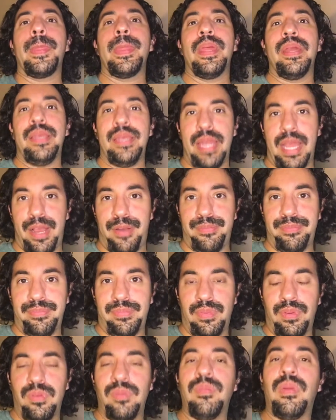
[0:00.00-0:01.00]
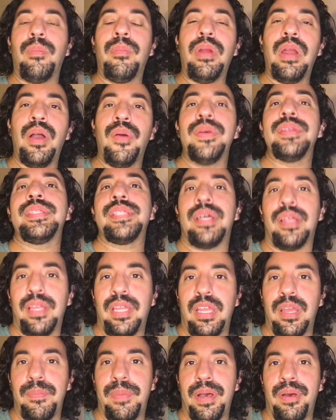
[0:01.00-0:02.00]
Now, remember how I was telling
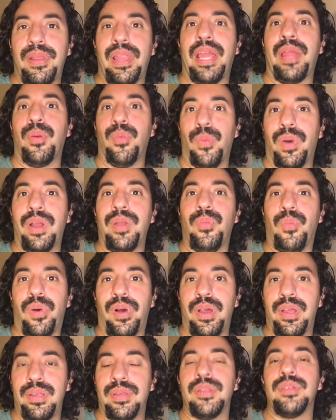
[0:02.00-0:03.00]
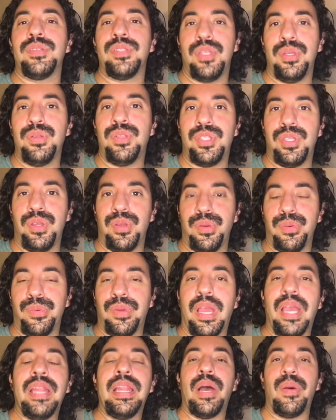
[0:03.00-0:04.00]
you about like 1, 1, 2, 2,
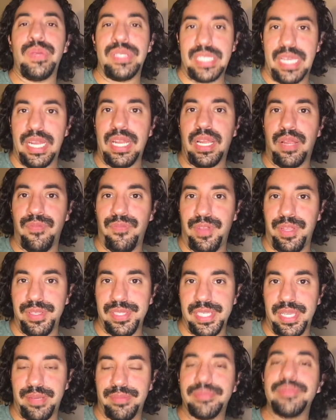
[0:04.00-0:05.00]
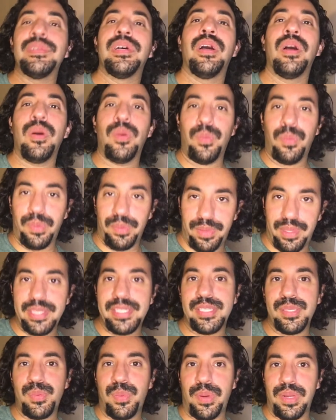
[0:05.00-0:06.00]
and that was kind of confusing? Well, this
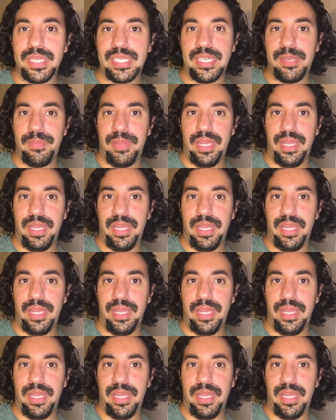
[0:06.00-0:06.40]
is where it's going to be